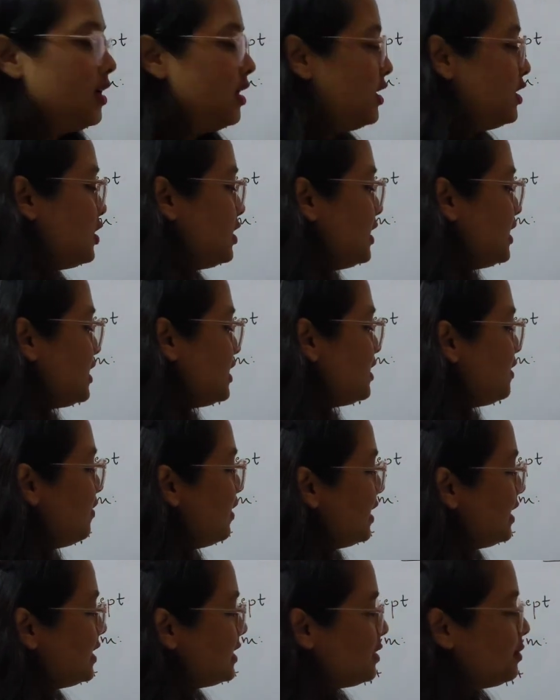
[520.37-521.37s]
so this is a
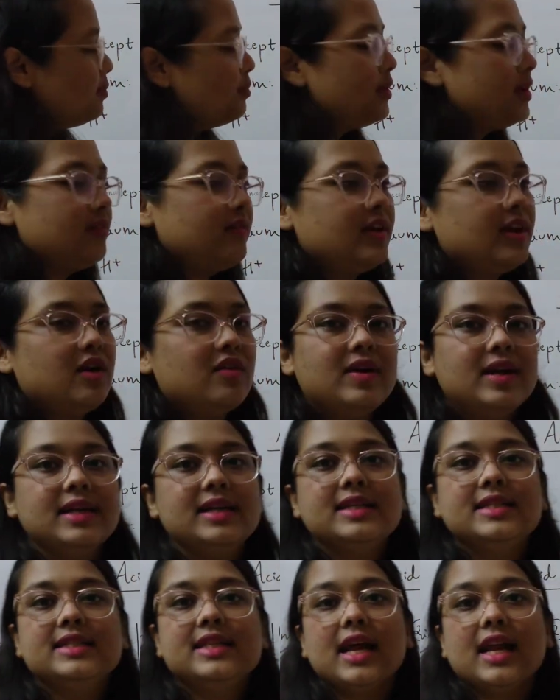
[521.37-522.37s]
very simple way of
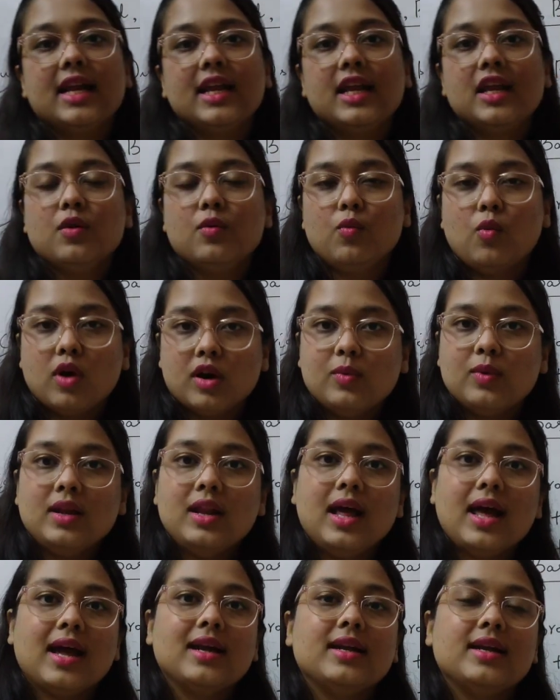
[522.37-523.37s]
understanding what will
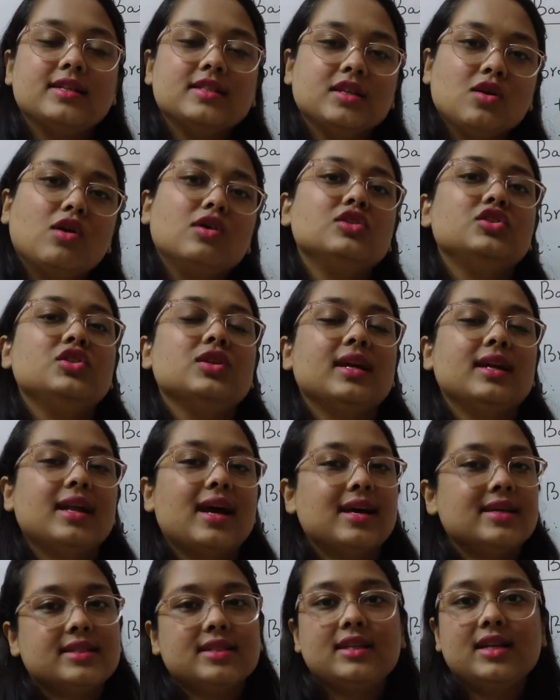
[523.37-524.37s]
act as a conjugate
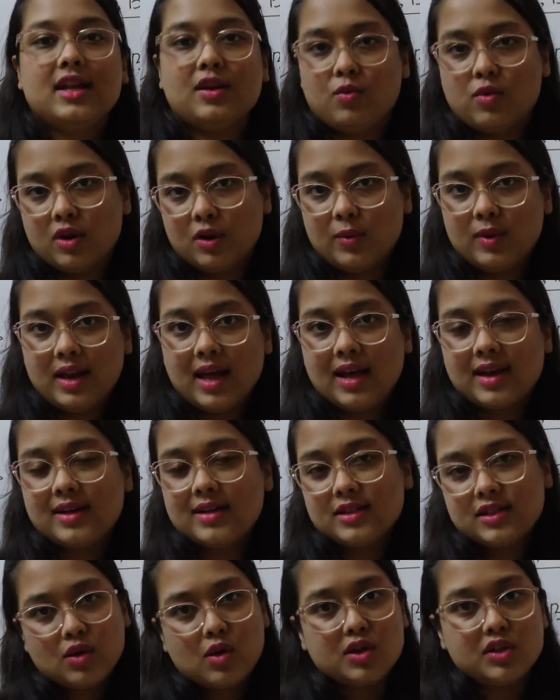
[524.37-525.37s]
acid and what will act
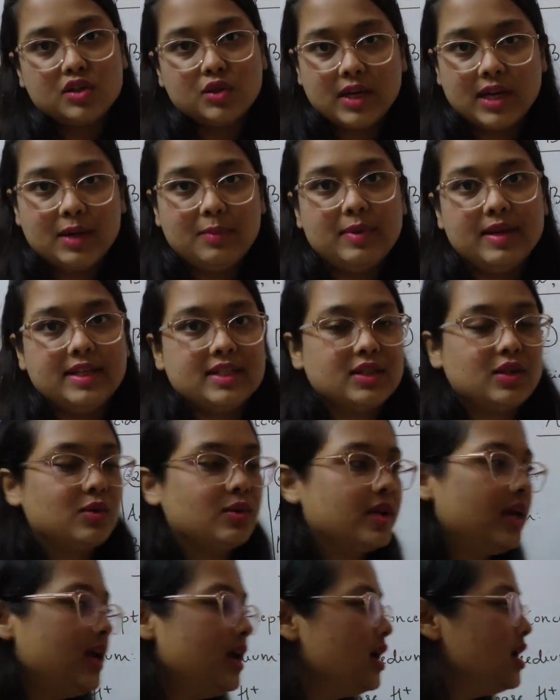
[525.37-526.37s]
as a conjugate base
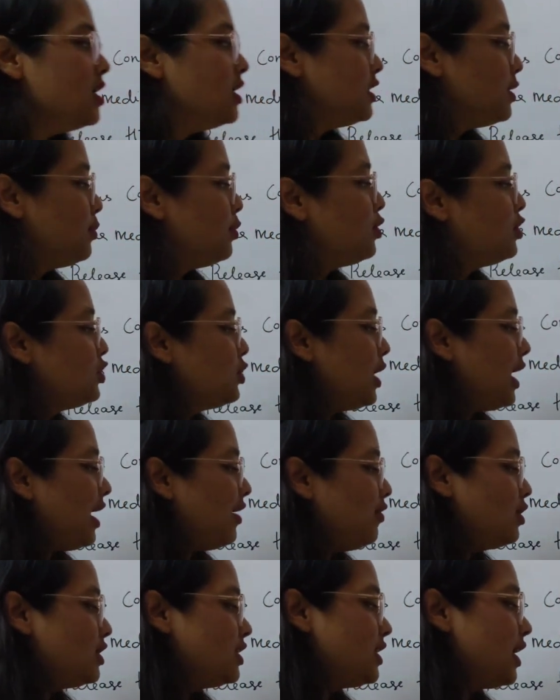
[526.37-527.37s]
okay suppose you
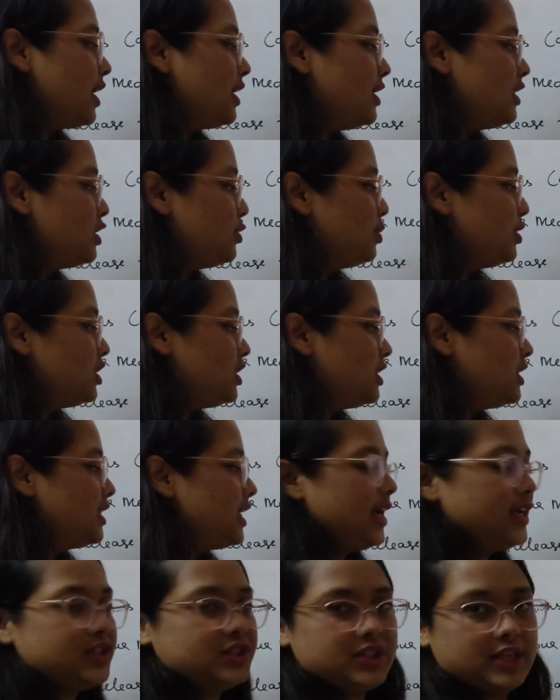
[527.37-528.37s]
have your starting species
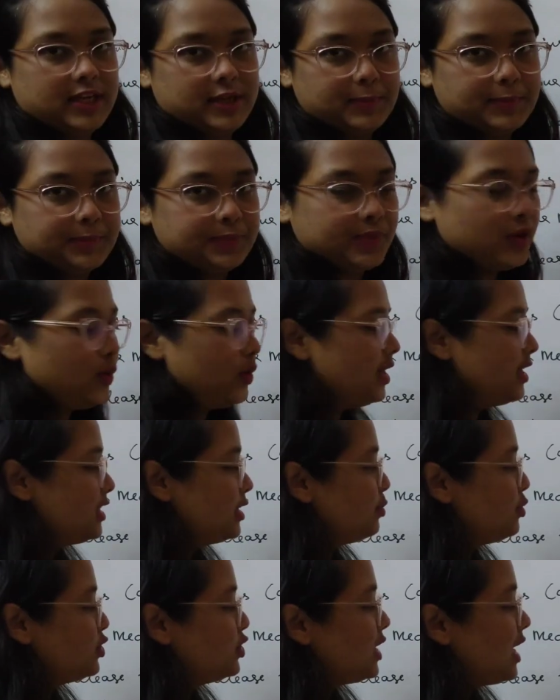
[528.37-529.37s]
HA okay
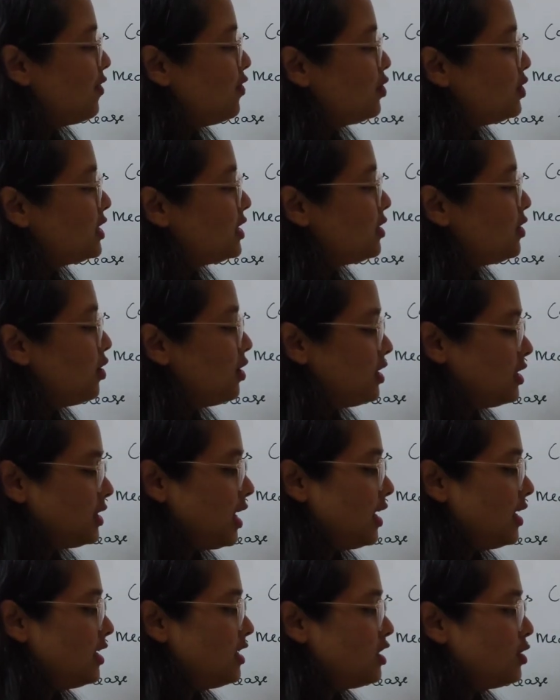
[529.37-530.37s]
suppose you have your, your
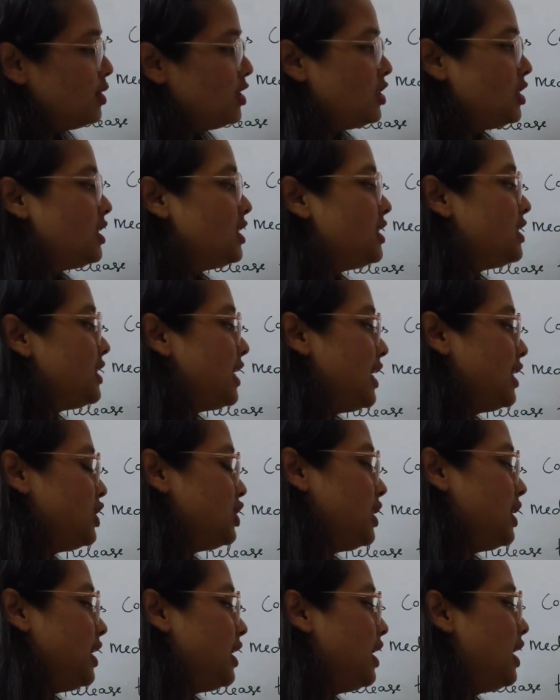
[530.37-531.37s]
starting species is
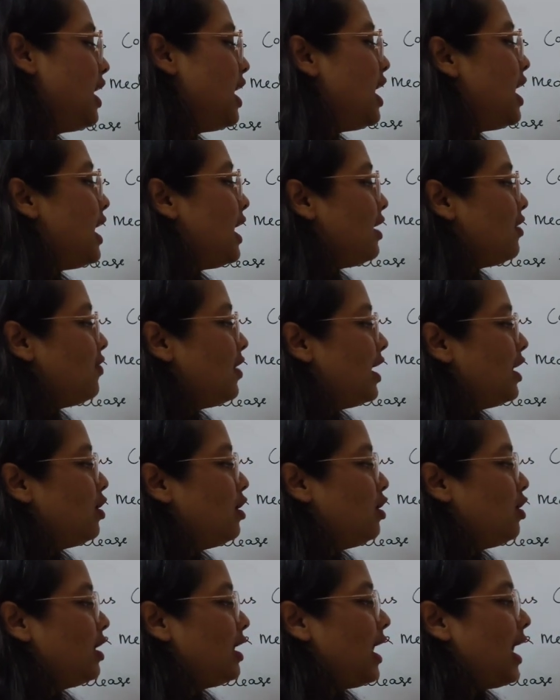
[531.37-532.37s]
HA if at all
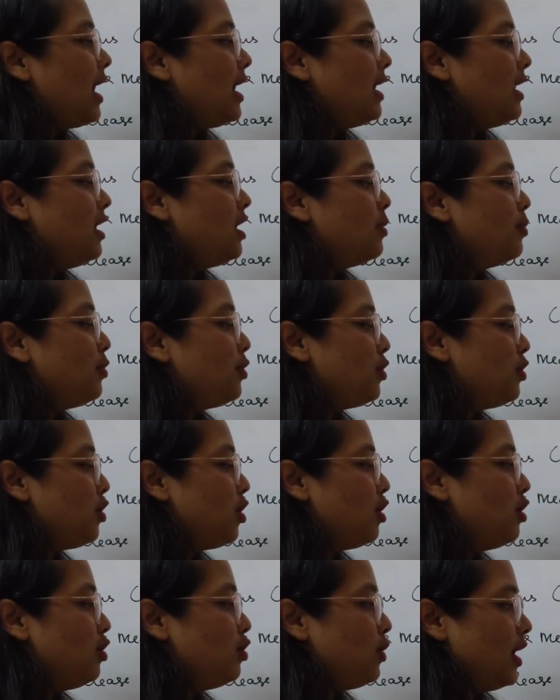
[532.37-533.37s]
you are adding a
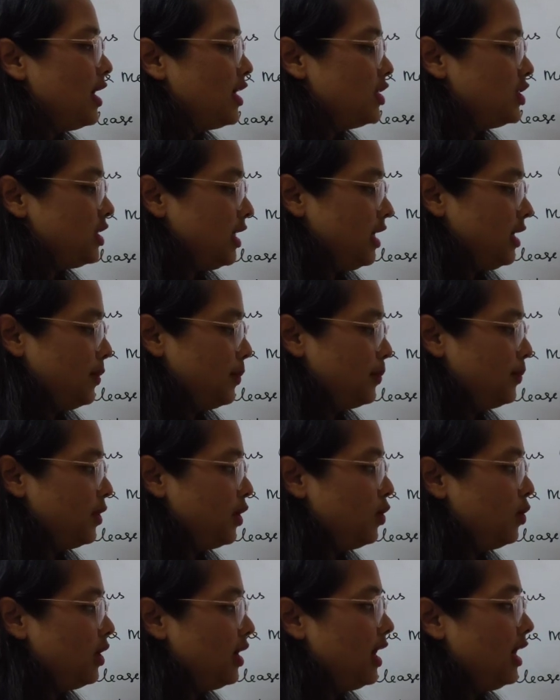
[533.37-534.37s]
proton to HA
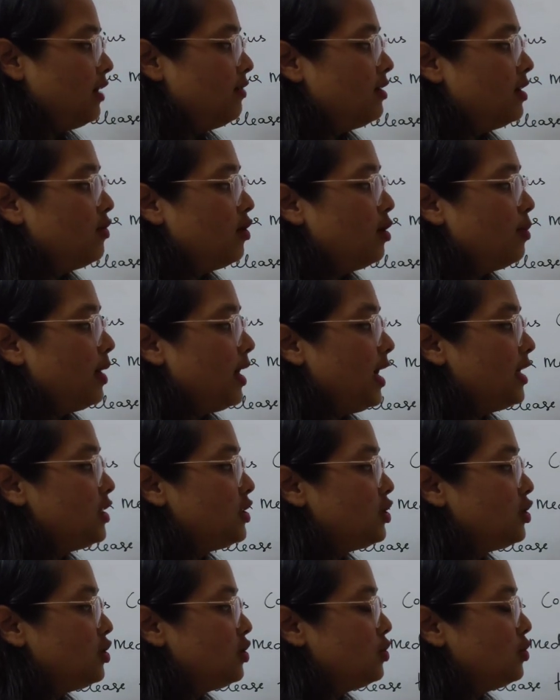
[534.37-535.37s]
okay it will form
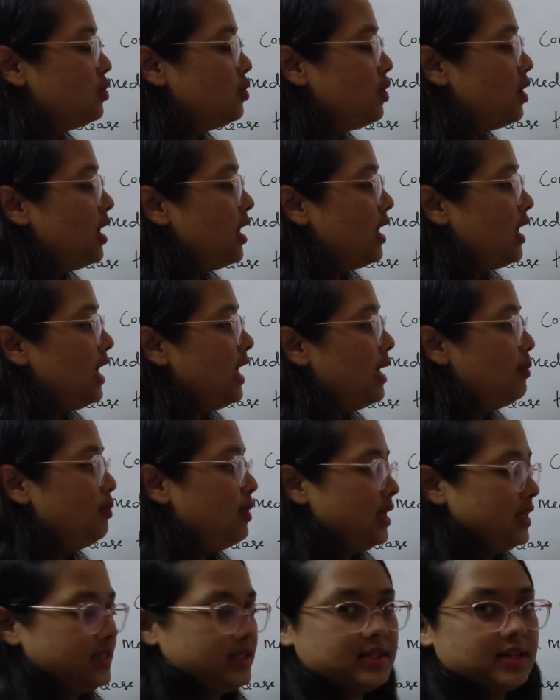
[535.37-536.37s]
H2 a
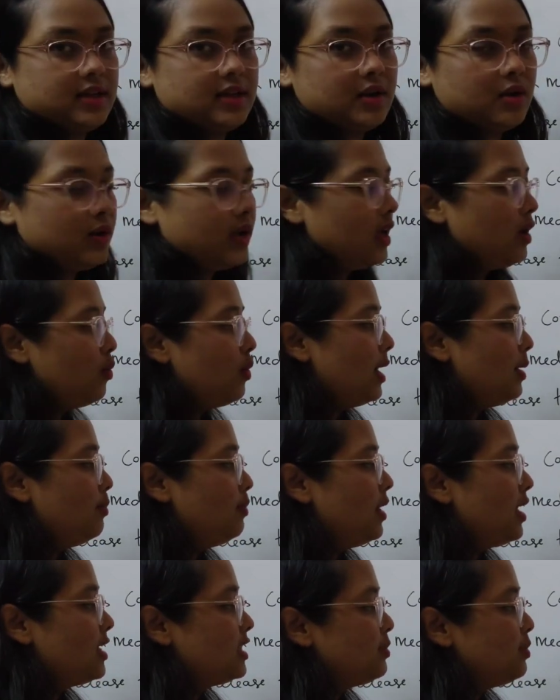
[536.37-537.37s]
plus. Okay, why
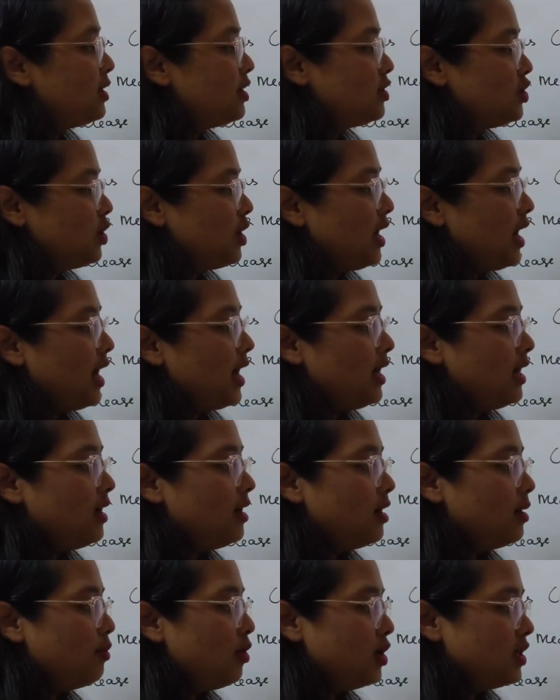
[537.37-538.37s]
plus? Because you're adding
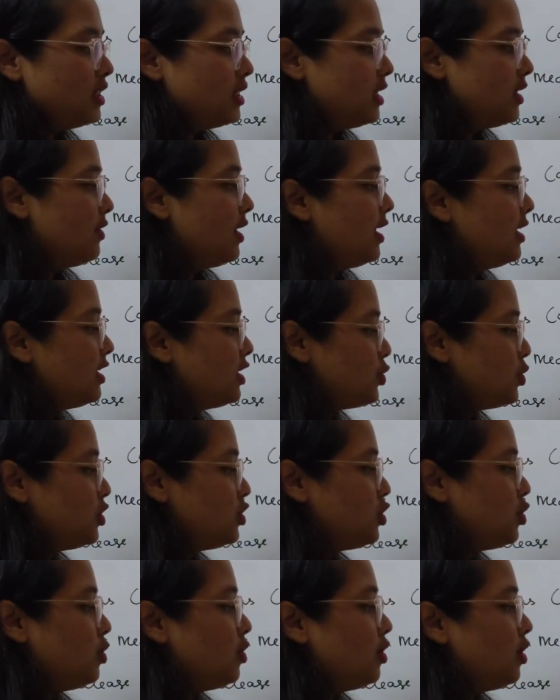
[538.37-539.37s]
a positive, right? This was
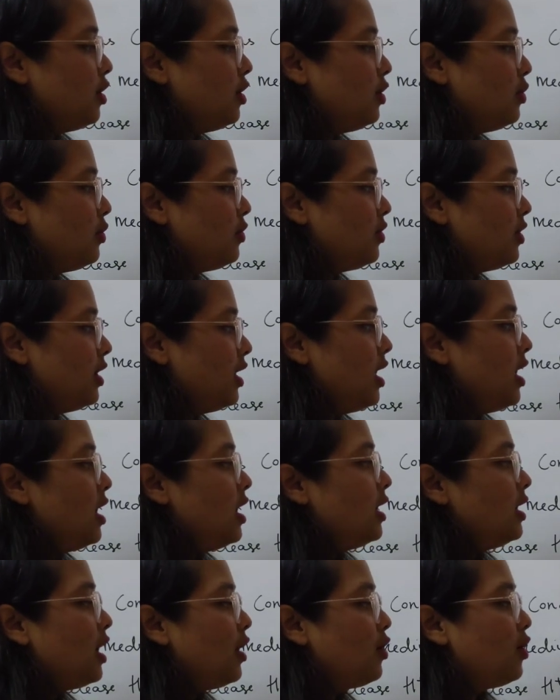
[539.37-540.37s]
overall neutral.
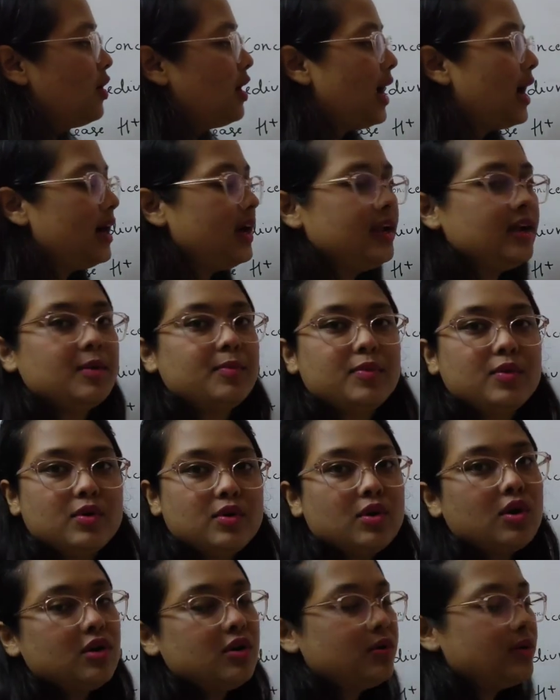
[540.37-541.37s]
Now you're adding a
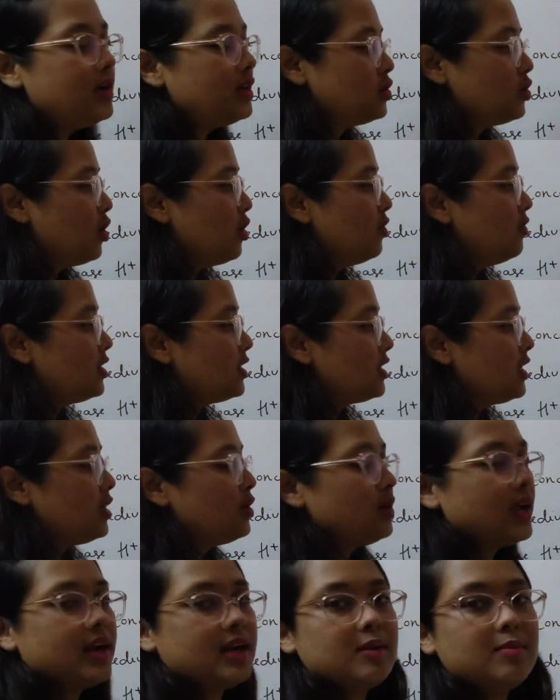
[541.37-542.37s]
proton to it, so obviously
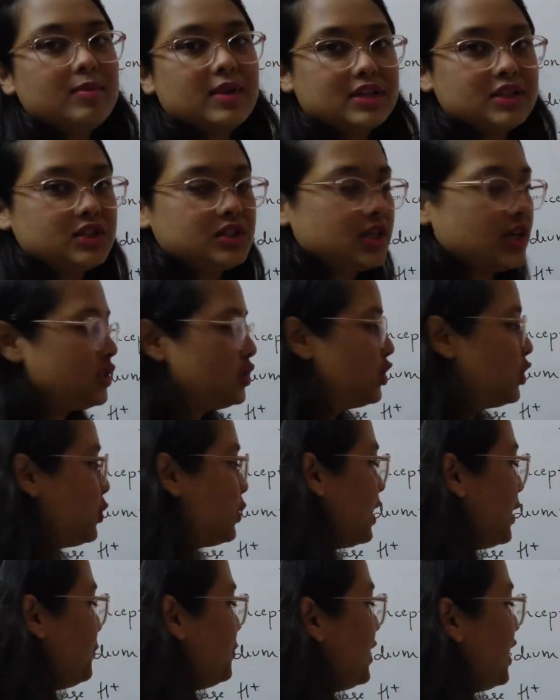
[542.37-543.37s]
you'll get a plus charge.
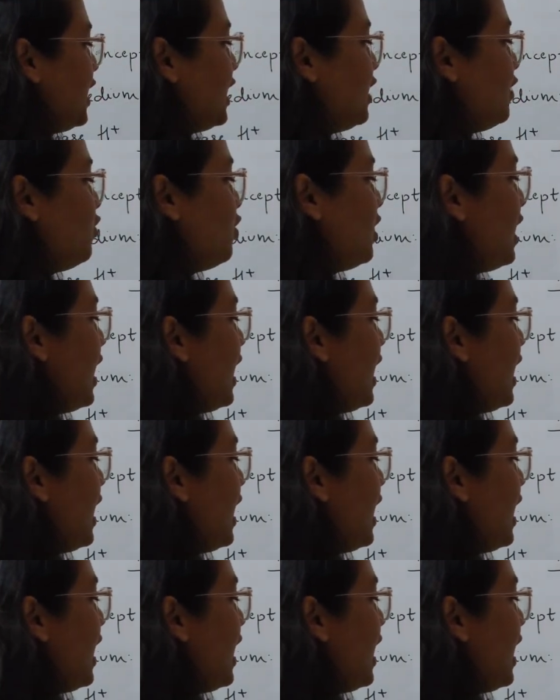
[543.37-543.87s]
Okay, if you're